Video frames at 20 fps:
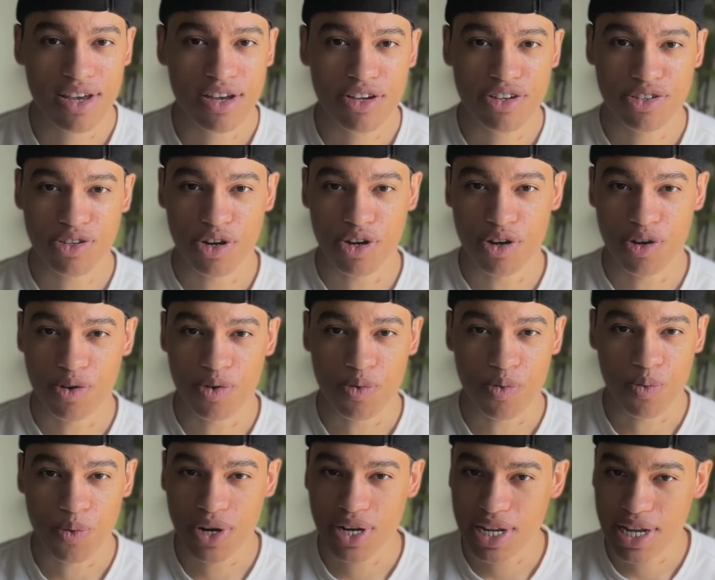So
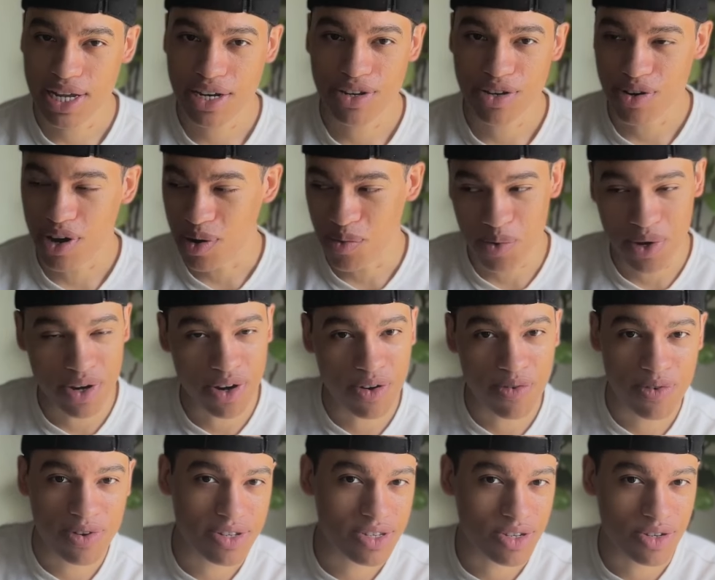what did I do? I went
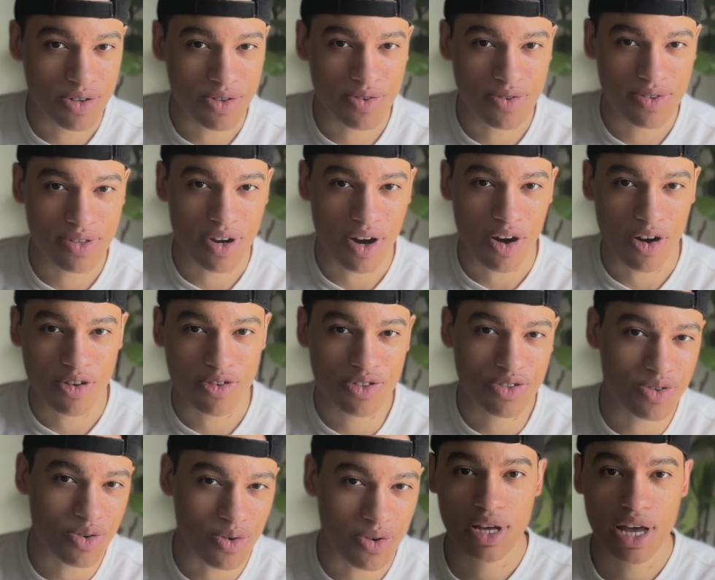over to the art
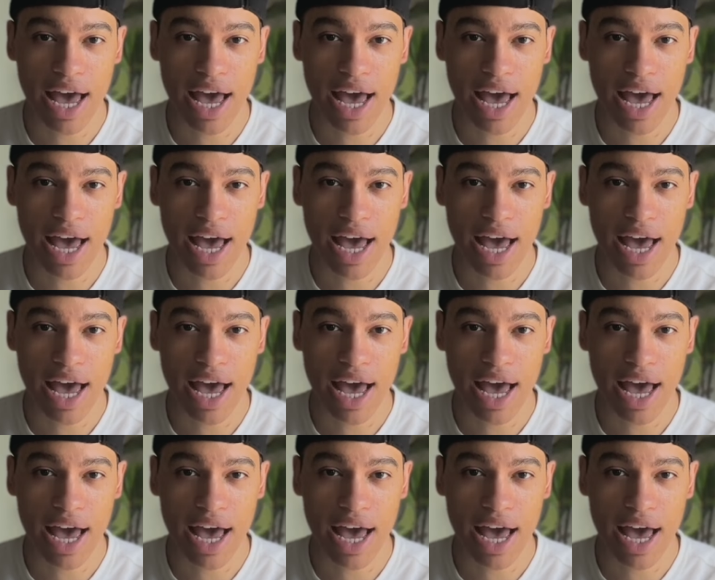store,